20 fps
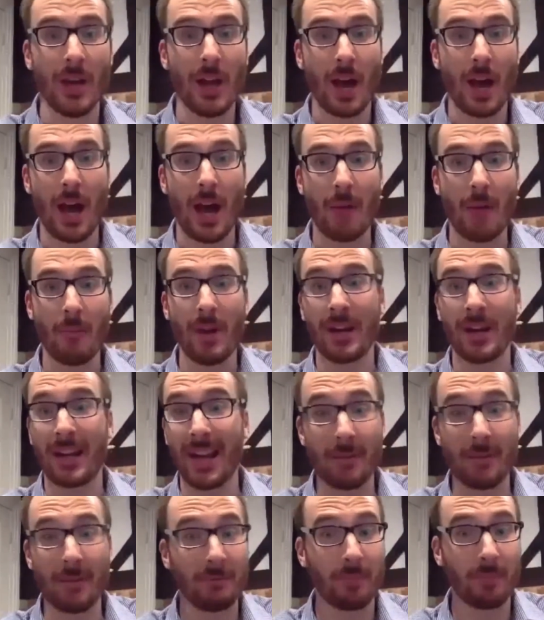
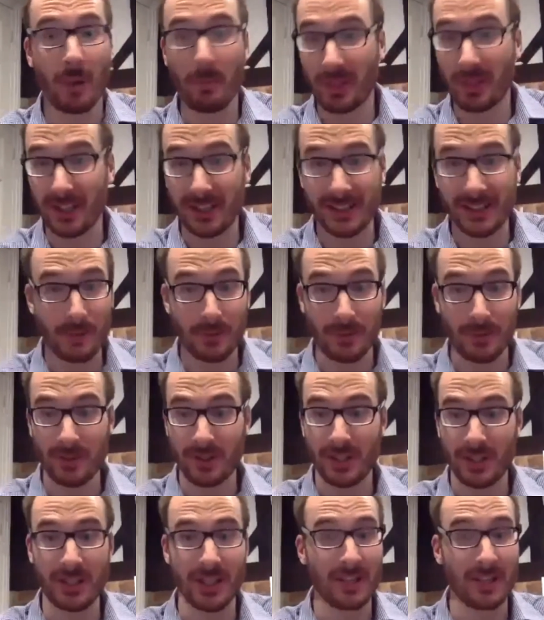Again, public acceptance
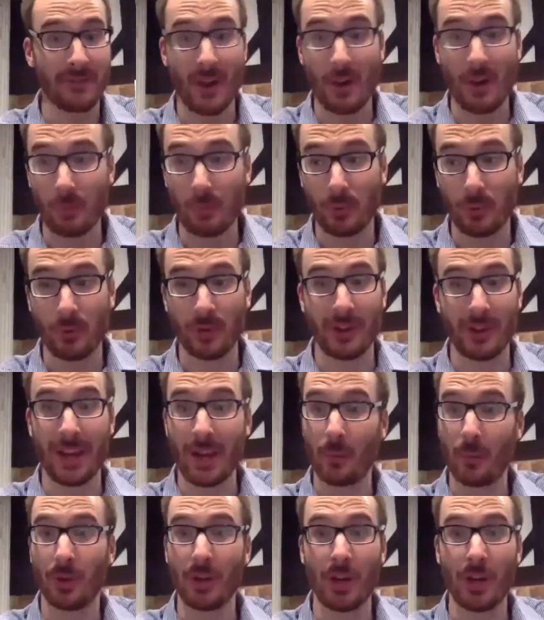is very important, and
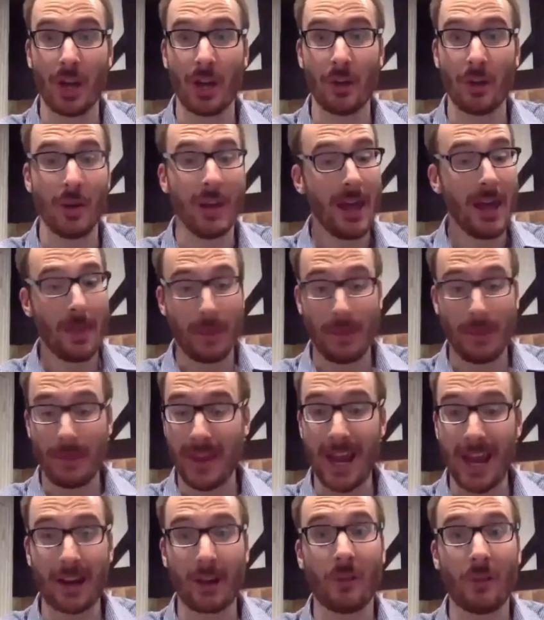they want to know that the
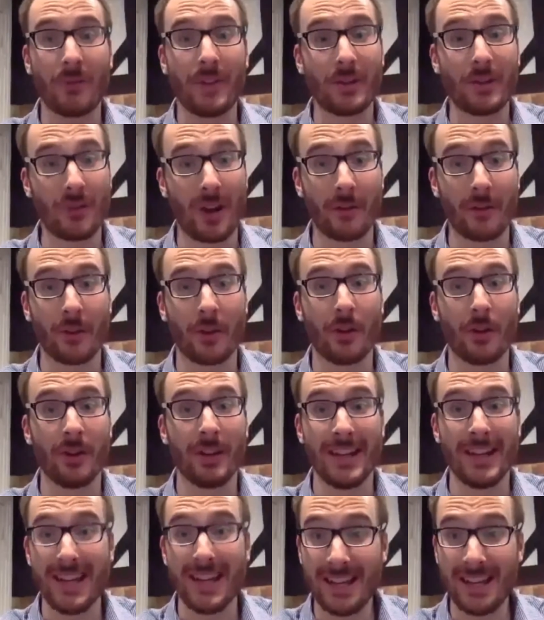aircraft they're traveling on
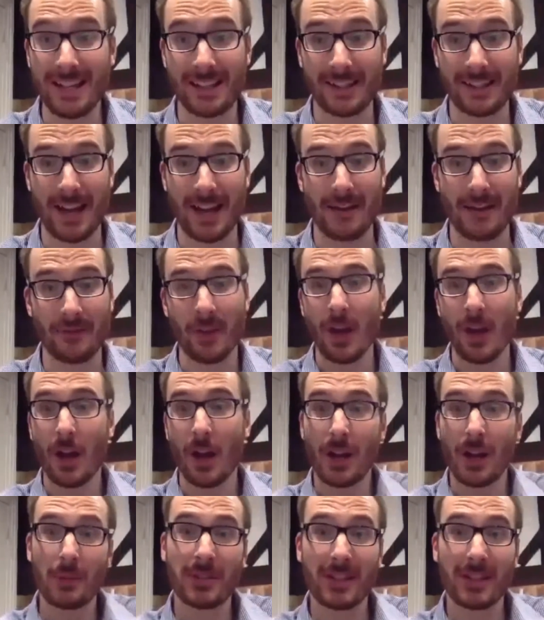is safe. Are
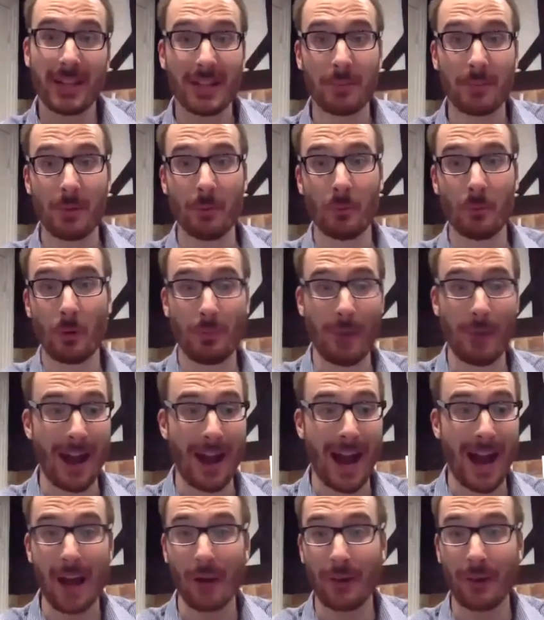you able to tell us a bit more about
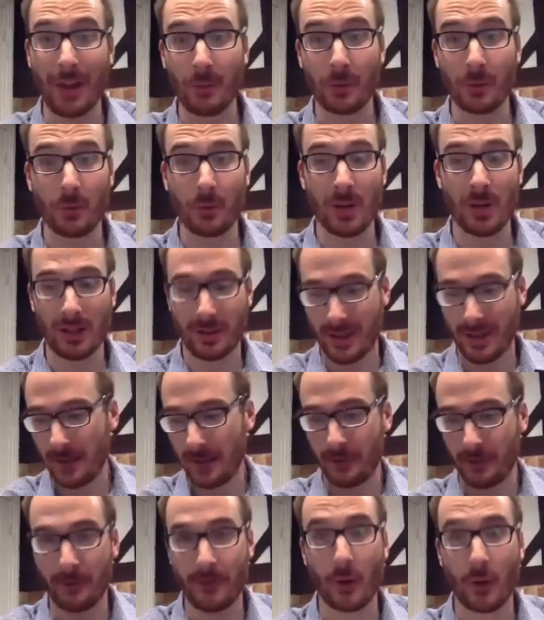how that would work then
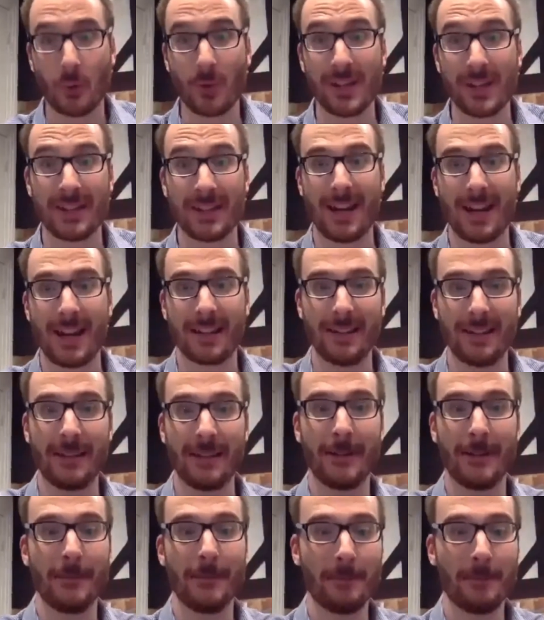if a fault is detected?